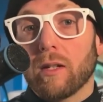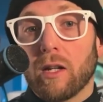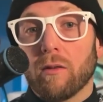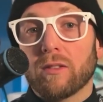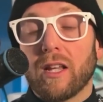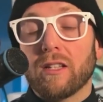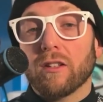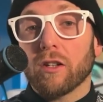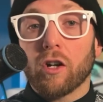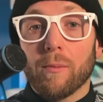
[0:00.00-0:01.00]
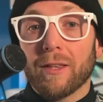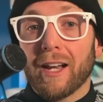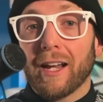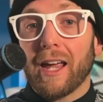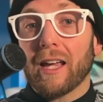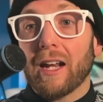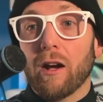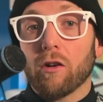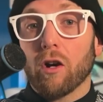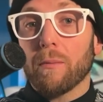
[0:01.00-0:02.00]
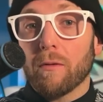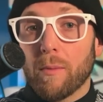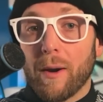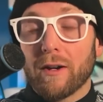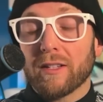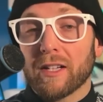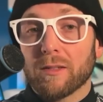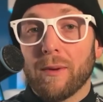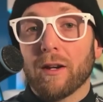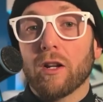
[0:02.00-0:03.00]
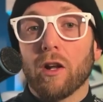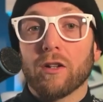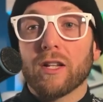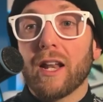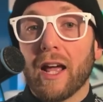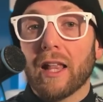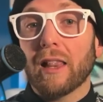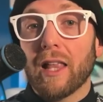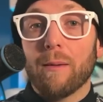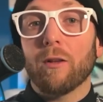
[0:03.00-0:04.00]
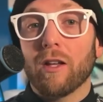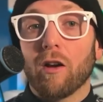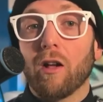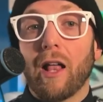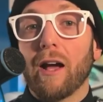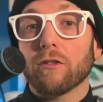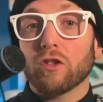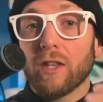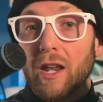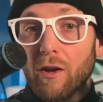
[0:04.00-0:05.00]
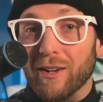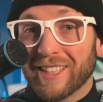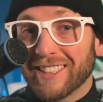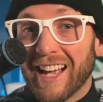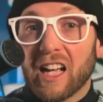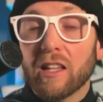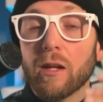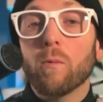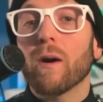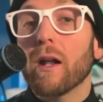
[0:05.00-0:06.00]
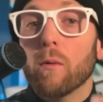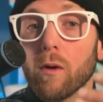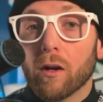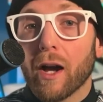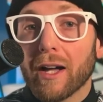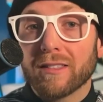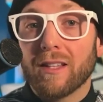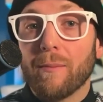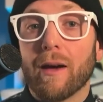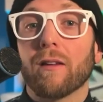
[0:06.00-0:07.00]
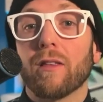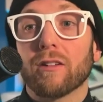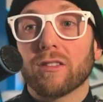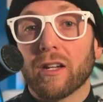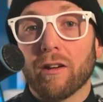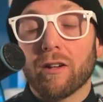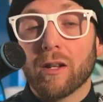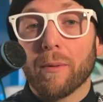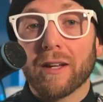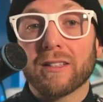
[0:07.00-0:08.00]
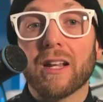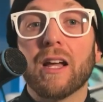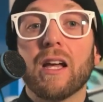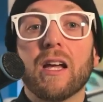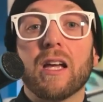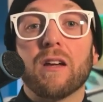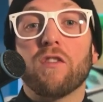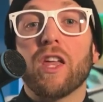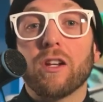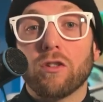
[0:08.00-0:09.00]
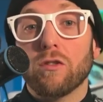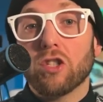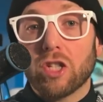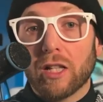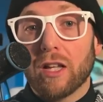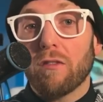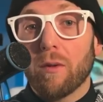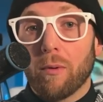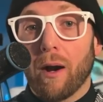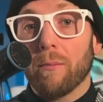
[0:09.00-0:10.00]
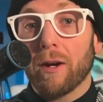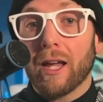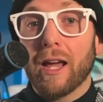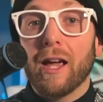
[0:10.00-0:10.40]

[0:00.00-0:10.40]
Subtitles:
stains on the carpet that I can't get out, carpet repairs, X amount of dollars. And I label it all out so they know exactly what it will cost them out of their security deposit if they choose to leave the property